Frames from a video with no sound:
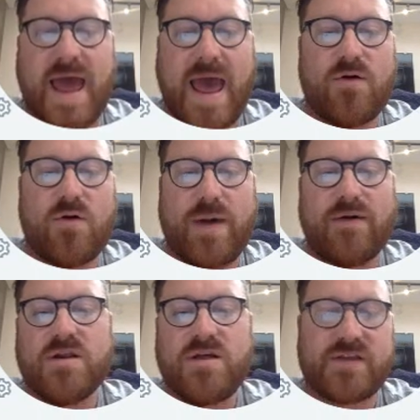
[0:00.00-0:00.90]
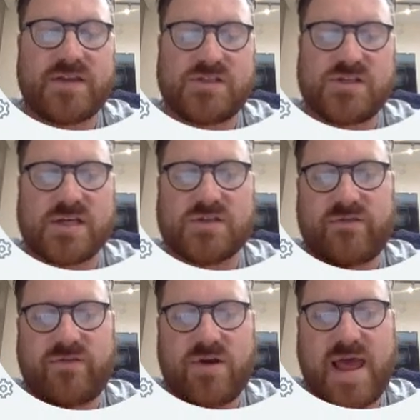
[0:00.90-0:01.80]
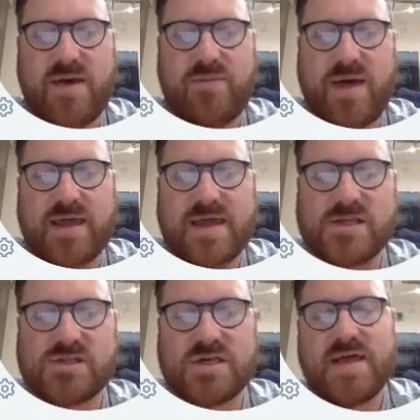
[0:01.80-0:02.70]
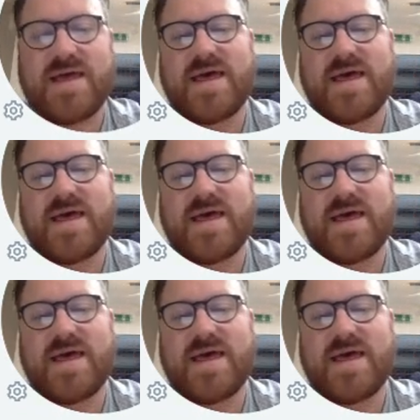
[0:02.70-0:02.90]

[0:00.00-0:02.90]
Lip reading: how about another suggestion for a care package?